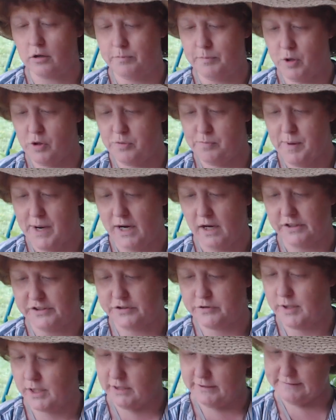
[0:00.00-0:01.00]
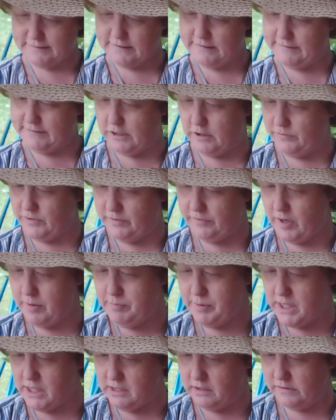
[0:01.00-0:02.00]
both by Australia's Conservative
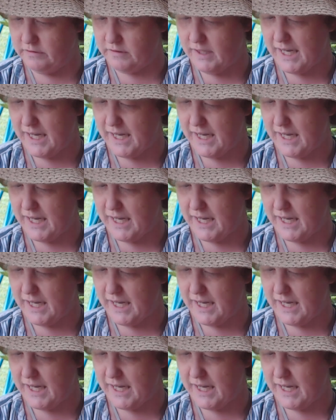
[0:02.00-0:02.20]
MPs